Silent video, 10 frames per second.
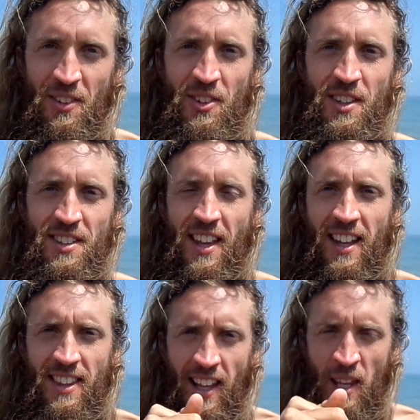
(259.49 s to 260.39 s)
Just
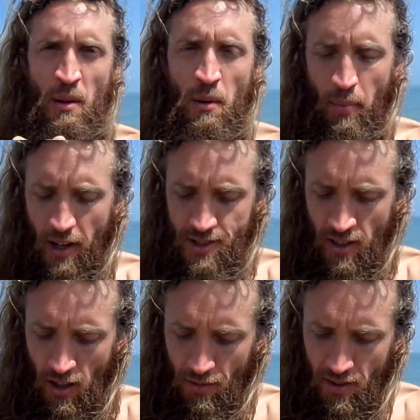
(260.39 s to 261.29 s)
uh, telling you about my
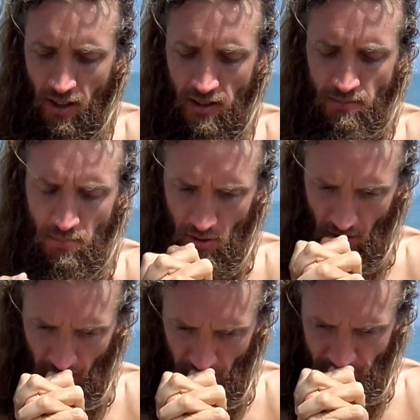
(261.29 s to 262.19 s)
personal life there,
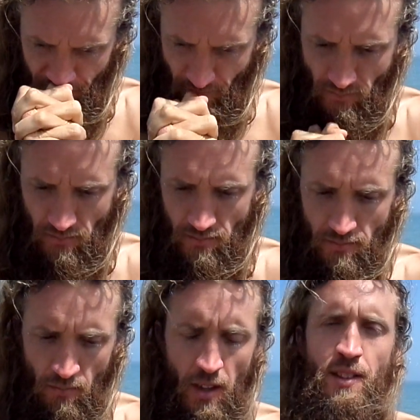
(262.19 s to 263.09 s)
but um,
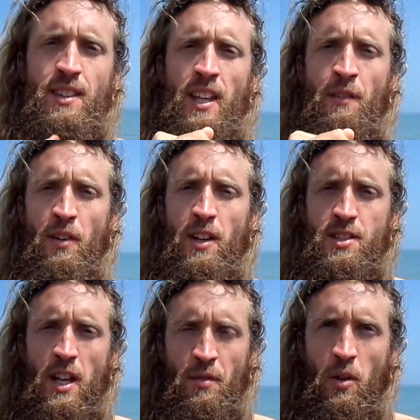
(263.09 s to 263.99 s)
think for
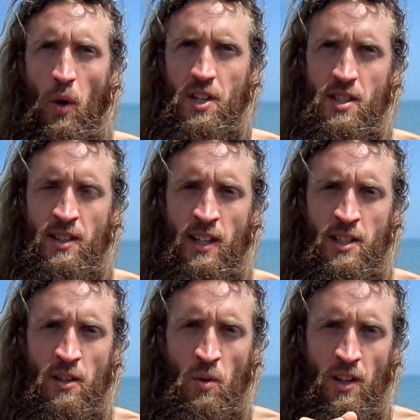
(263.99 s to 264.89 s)
yourself and question
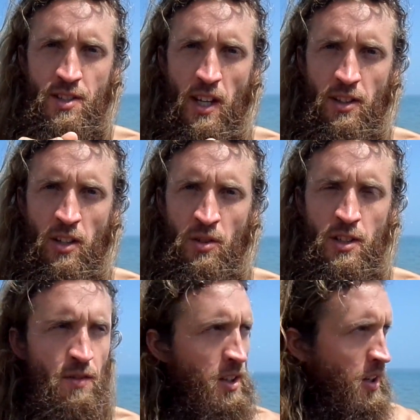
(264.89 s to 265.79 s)
things I want to say to you in
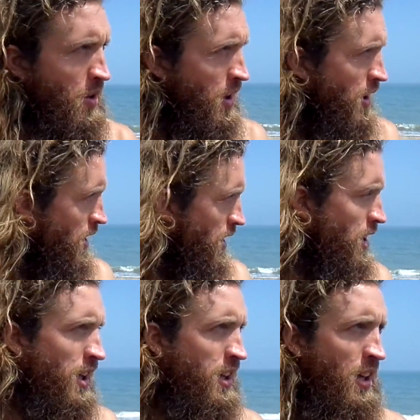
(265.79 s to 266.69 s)
this video.
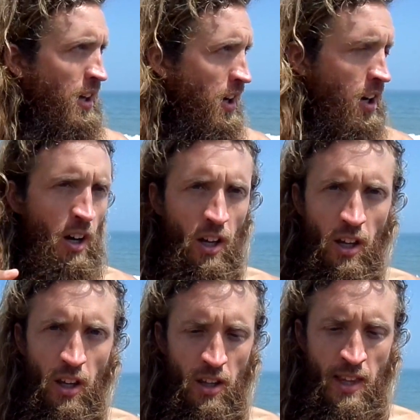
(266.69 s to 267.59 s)
Like,
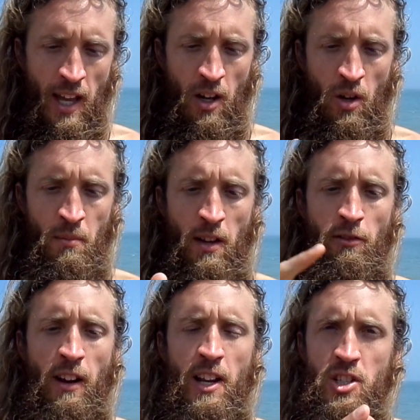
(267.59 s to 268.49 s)
I now am a
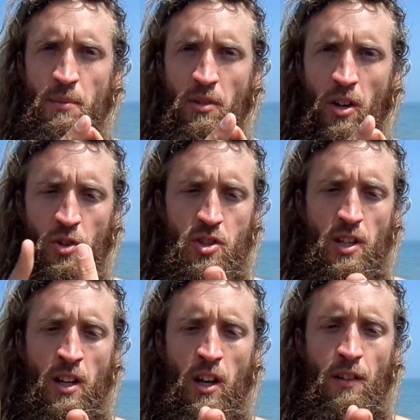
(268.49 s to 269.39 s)
relationship coach,
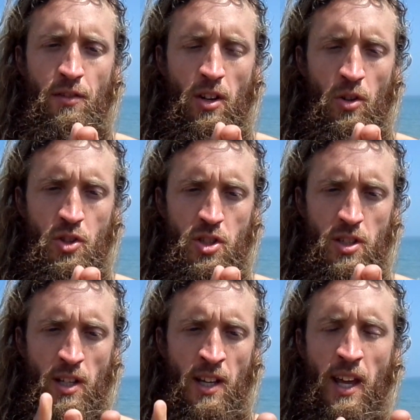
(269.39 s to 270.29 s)
a life coach,
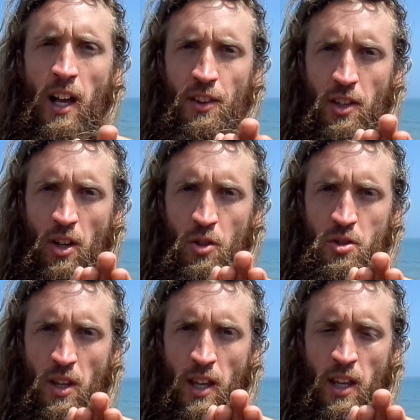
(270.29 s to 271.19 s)
and a health
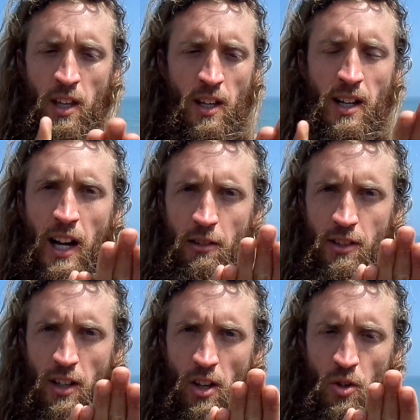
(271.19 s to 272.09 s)
coach, okay? A
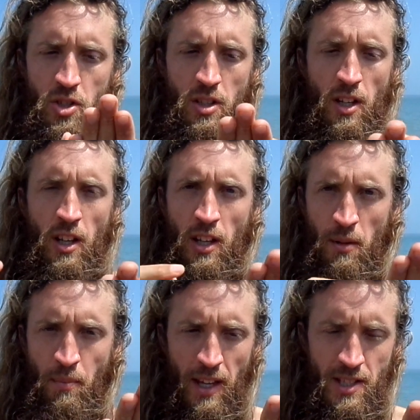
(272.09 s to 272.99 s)
clarity coach.
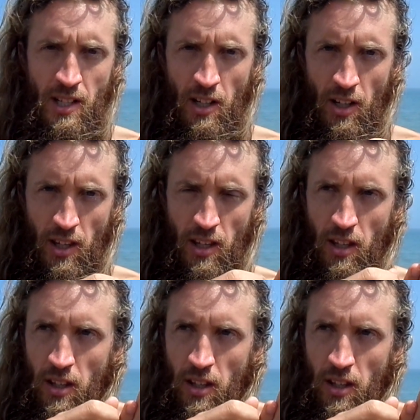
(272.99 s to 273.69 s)
Basically, like,